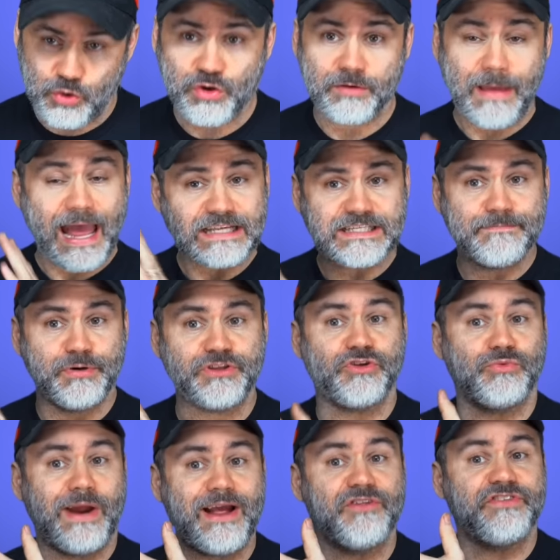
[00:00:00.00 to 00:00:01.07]
You can actually put
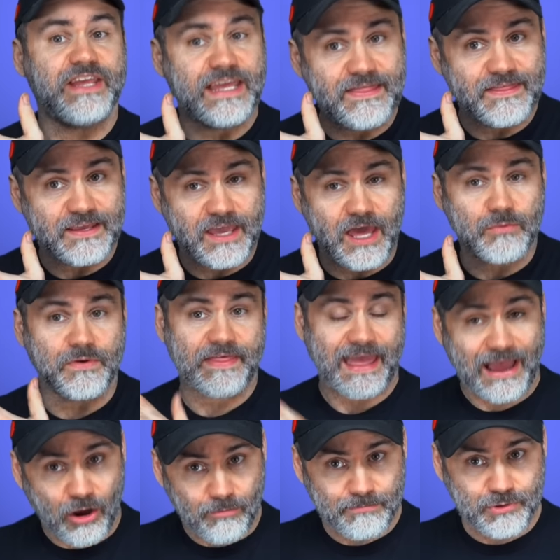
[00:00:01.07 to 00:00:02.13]
the rounds in the gun
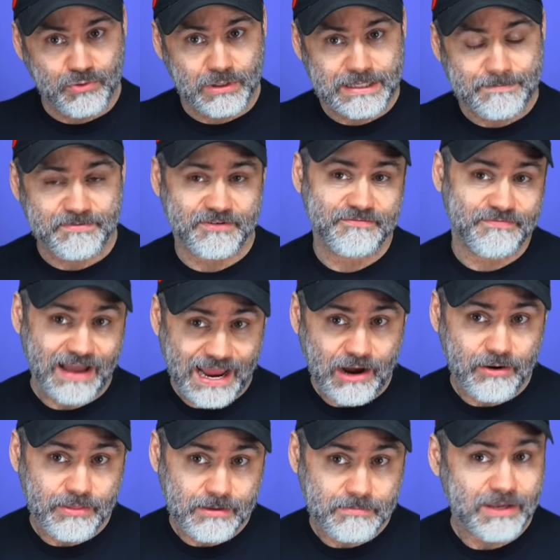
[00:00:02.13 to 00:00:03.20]
without moon clips and
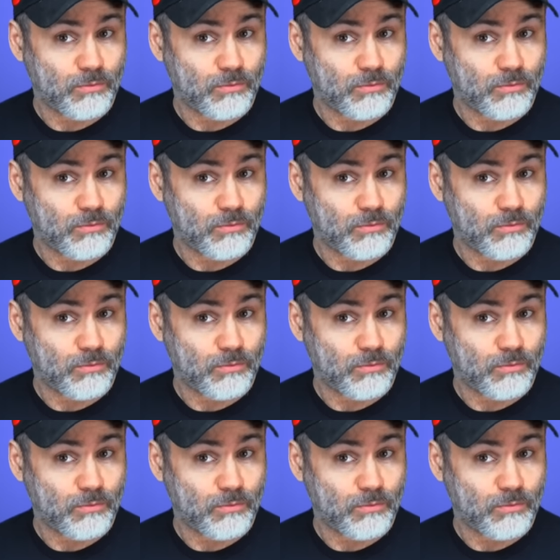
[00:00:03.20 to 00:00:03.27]
fire them.